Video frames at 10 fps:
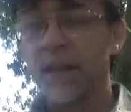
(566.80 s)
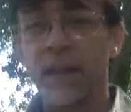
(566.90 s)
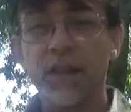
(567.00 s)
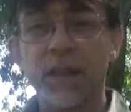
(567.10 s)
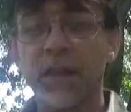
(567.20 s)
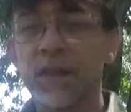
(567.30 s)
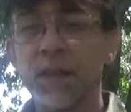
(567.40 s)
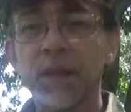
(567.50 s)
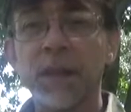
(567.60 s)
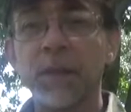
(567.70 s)
as long as
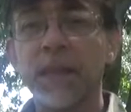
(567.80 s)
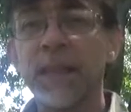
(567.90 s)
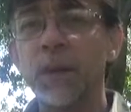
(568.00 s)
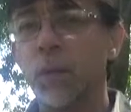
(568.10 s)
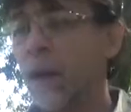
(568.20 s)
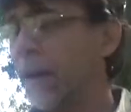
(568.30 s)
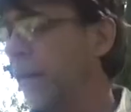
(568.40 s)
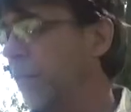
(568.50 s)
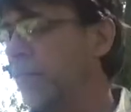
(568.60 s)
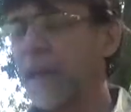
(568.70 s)
I was able to heat water,
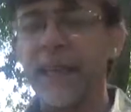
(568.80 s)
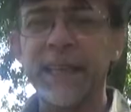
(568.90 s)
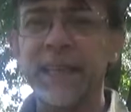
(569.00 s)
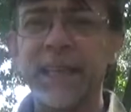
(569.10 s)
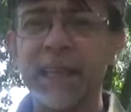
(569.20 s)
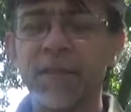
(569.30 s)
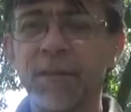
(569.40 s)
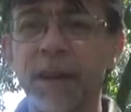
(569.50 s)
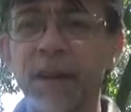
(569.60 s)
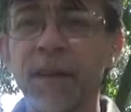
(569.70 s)
I didn't need a
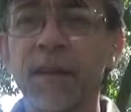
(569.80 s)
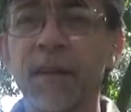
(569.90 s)
fire.